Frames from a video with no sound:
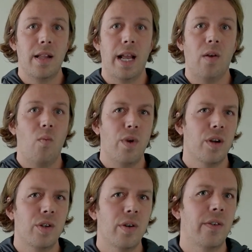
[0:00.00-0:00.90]
like
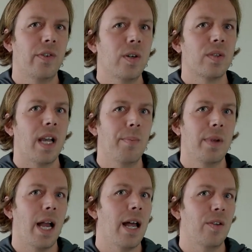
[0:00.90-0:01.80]
weird UFOs coming
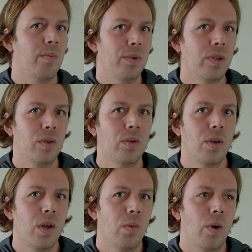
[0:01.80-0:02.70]
out of the moon,
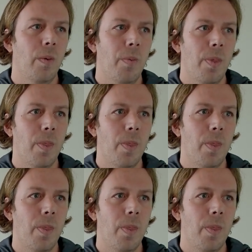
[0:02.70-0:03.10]
well,